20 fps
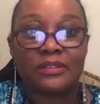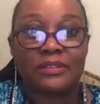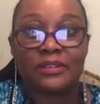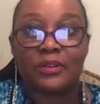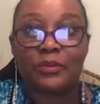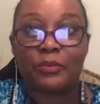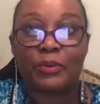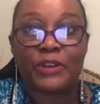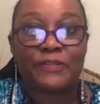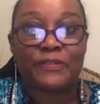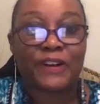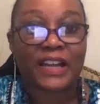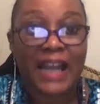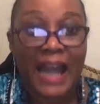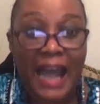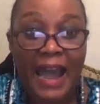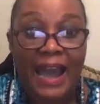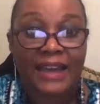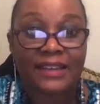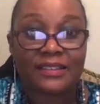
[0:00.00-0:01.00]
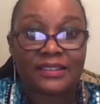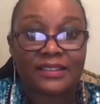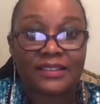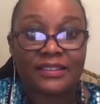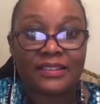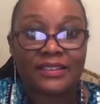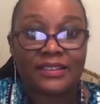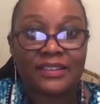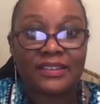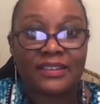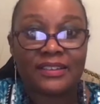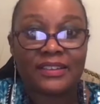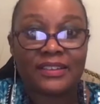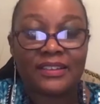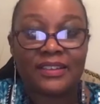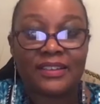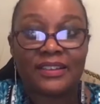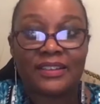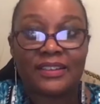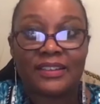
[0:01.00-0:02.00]
We forgot
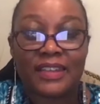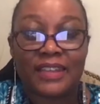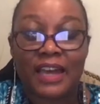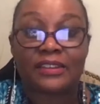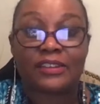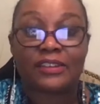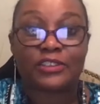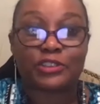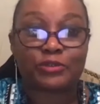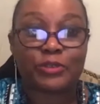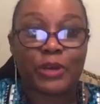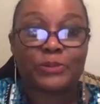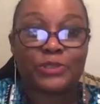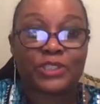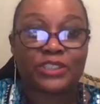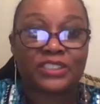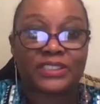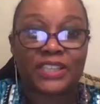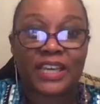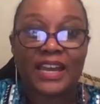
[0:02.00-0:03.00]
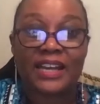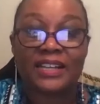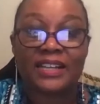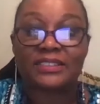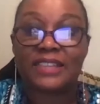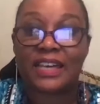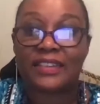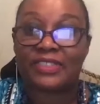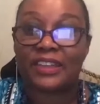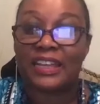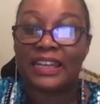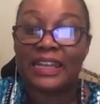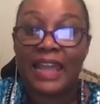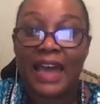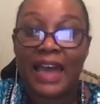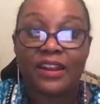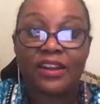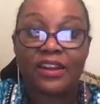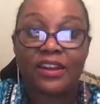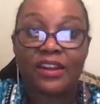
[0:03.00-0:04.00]
that the scripture says that the
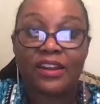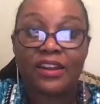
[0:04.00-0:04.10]
letter